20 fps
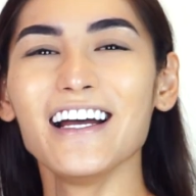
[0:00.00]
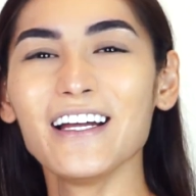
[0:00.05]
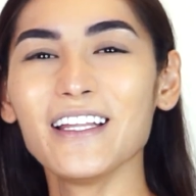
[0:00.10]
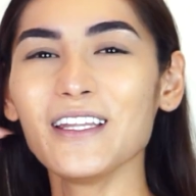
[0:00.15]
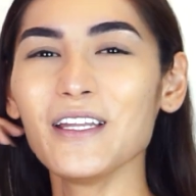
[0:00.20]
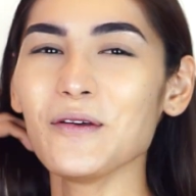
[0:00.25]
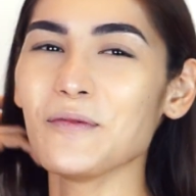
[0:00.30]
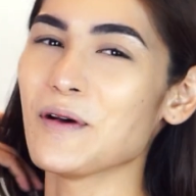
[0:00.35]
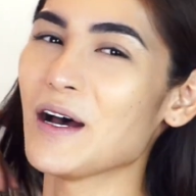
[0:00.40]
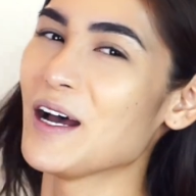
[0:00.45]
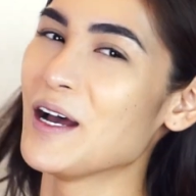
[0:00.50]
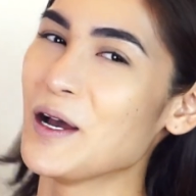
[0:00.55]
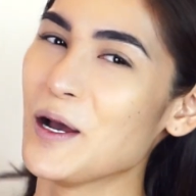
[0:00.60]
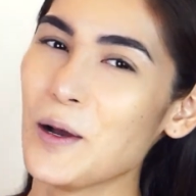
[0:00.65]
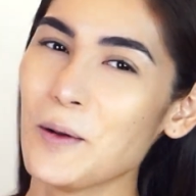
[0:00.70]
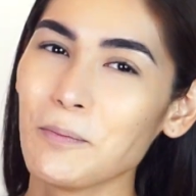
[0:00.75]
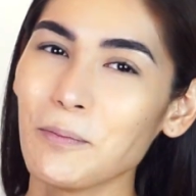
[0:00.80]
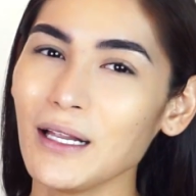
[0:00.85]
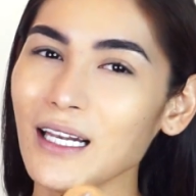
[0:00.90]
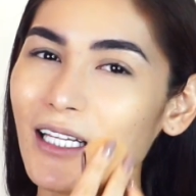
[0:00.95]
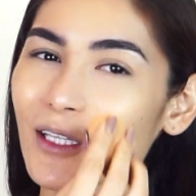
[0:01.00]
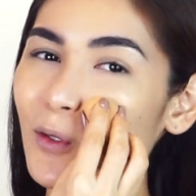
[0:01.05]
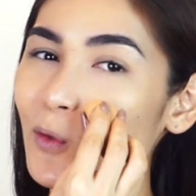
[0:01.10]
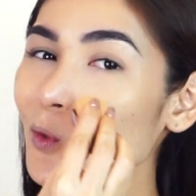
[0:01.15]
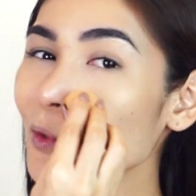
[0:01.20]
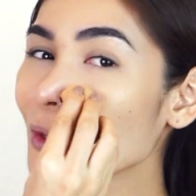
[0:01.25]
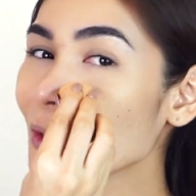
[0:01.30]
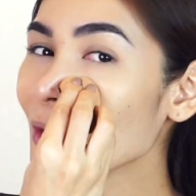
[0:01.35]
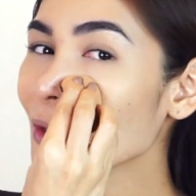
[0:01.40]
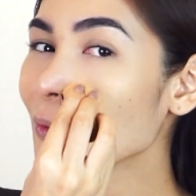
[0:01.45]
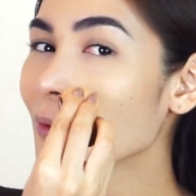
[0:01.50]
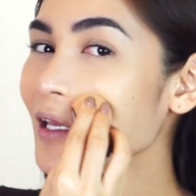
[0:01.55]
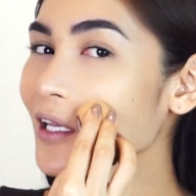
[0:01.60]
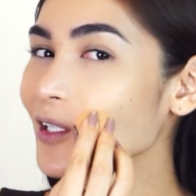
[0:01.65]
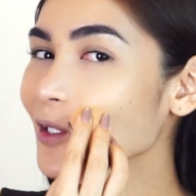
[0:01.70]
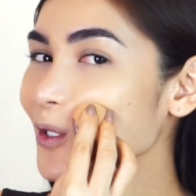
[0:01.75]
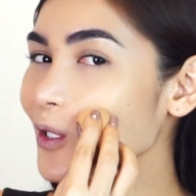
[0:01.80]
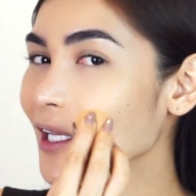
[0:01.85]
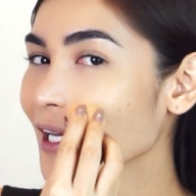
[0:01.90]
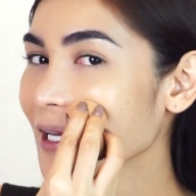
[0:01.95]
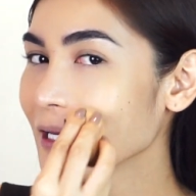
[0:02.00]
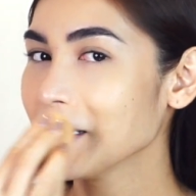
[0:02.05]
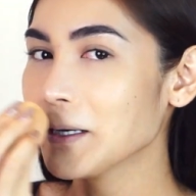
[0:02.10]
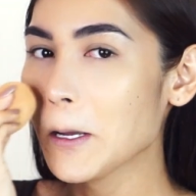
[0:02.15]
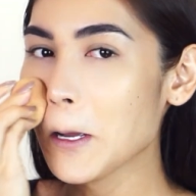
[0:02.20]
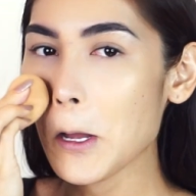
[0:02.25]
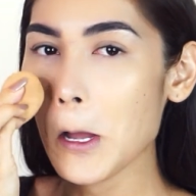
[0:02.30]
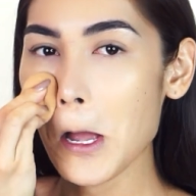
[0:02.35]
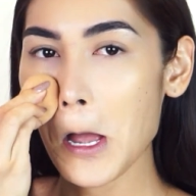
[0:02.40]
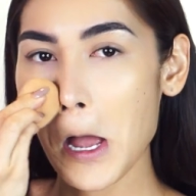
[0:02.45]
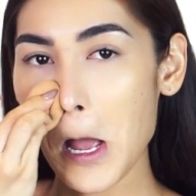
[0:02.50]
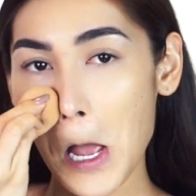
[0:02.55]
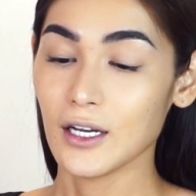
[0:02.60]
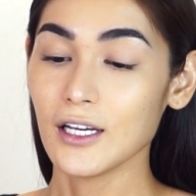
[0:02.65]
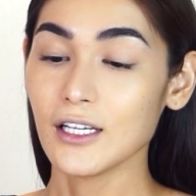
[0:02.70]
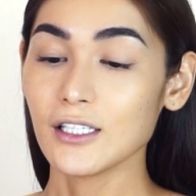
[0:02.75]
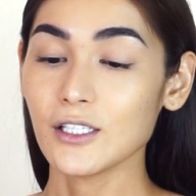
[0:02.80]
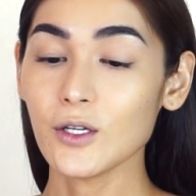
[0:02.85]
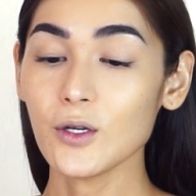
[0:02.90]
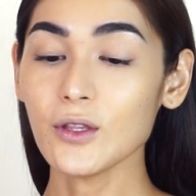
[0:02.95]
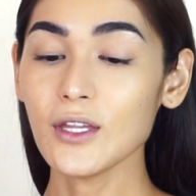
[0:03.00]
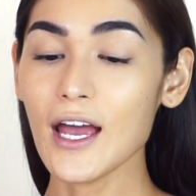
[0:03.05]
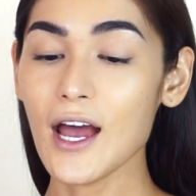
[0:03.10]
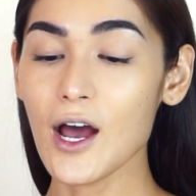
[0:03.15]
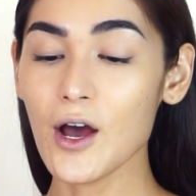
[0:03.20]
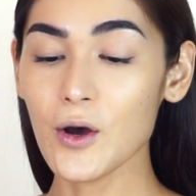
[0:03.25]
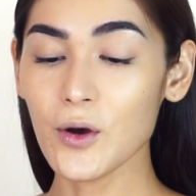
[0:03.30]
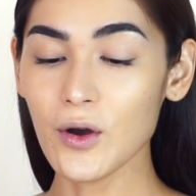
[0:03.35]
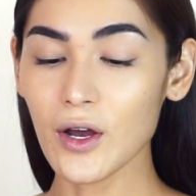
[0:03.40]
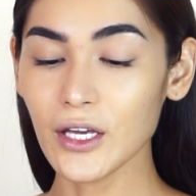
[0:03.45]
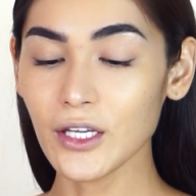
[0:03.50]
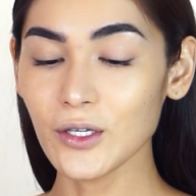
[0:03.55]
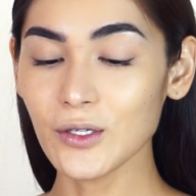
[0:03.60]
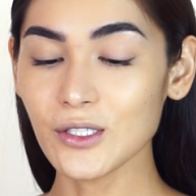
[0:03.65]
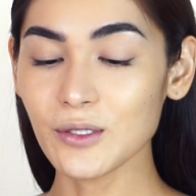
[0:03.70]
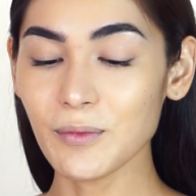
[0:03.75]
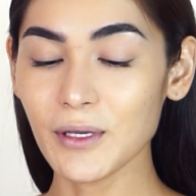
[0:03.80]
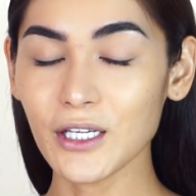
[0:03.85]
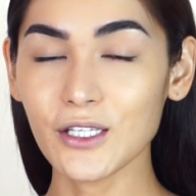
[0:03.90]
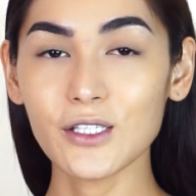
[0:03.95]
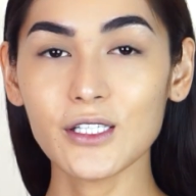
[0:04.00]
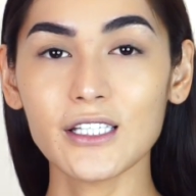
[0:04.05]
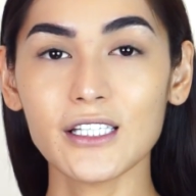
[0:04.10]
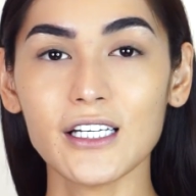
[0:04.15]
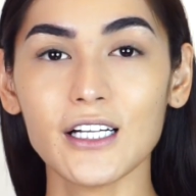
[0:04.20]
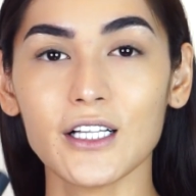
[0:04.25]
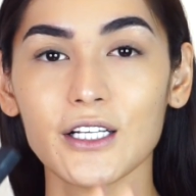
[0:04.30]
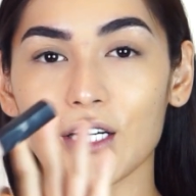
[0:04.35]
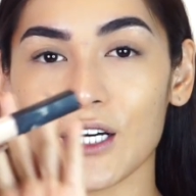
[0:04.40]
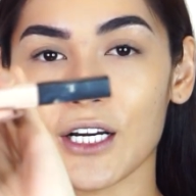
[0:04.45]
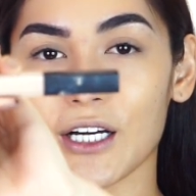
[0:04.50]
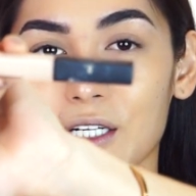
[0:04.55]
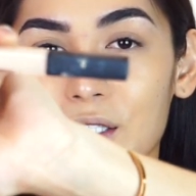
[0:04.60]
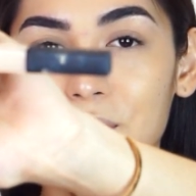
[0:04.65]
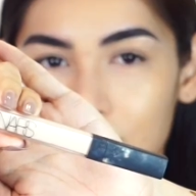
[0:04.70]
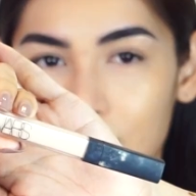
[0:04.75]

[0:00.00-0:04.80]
Diba? Palit ulo pala today. So now, I use my concealer.